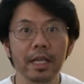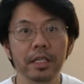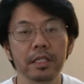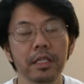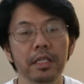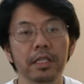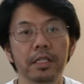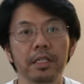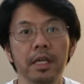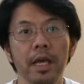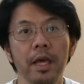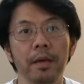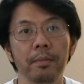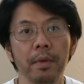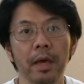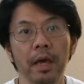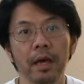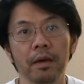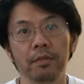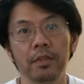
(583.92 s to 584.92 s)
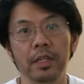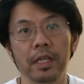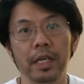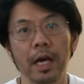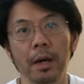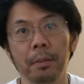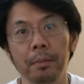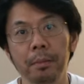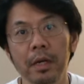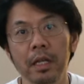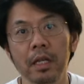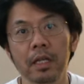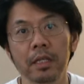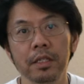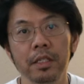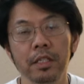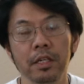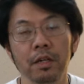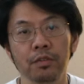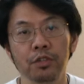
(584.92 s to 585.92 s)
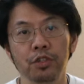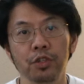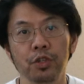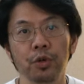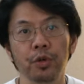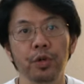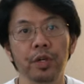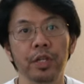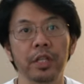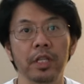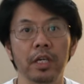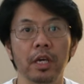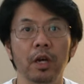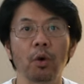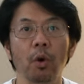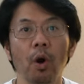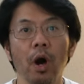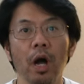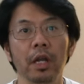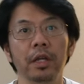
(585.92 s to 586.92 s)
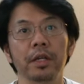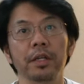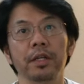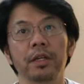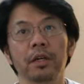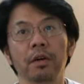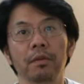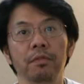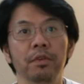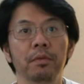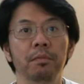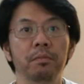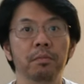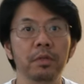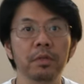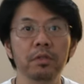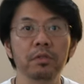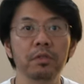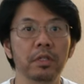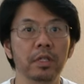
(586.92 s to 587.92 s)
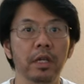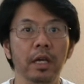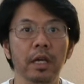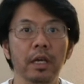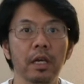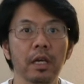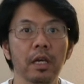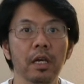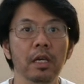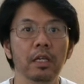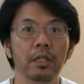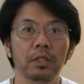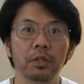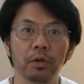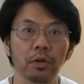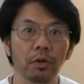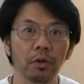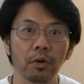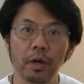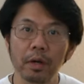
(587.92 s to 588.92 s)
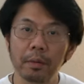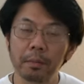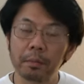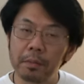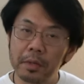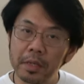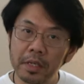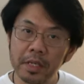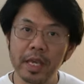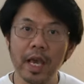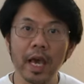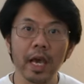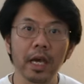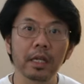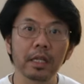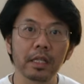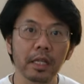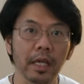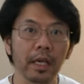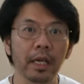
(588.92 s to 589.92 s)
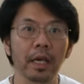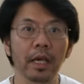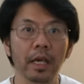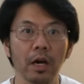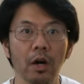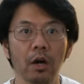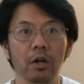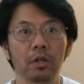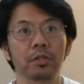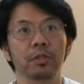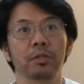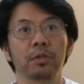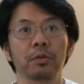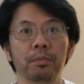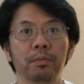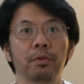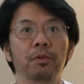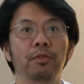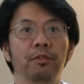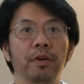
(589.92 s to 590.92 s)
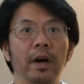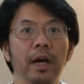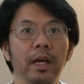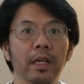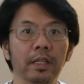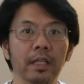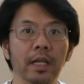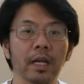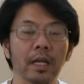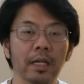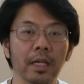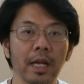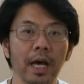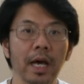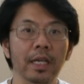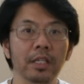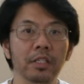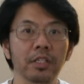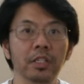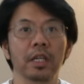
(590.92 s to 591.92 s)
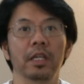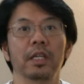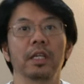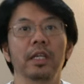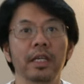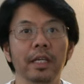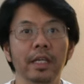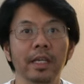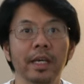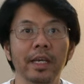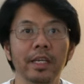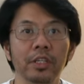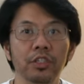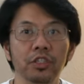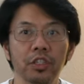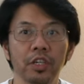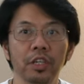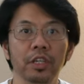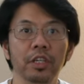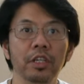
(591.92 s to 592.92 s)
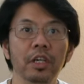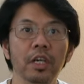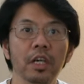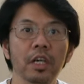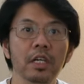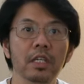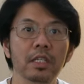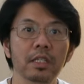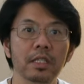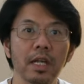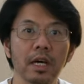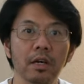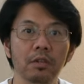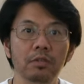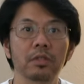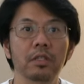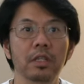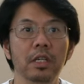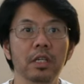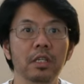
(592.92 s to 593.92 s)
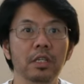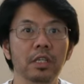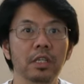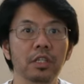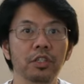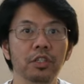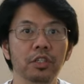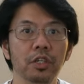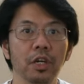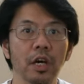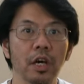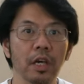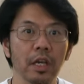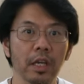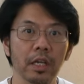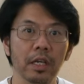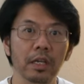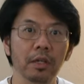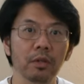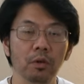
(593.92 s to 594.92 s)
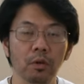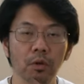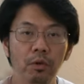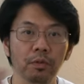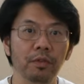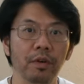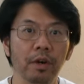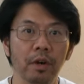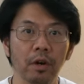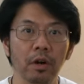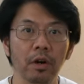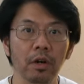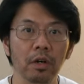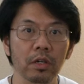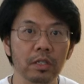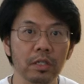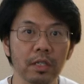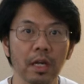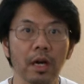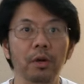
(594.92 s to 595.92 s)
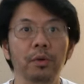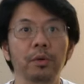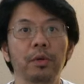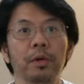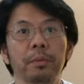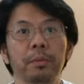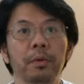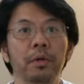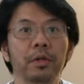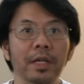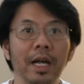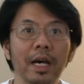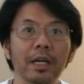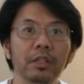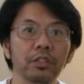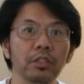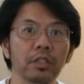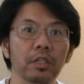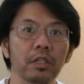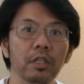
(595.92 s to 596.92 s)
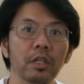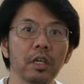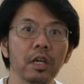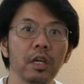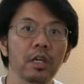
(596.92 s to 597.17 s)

X10 have the ability of showing the quality of your music. So yet they also provide that nice and engaging sound signature in overall sound reproduction.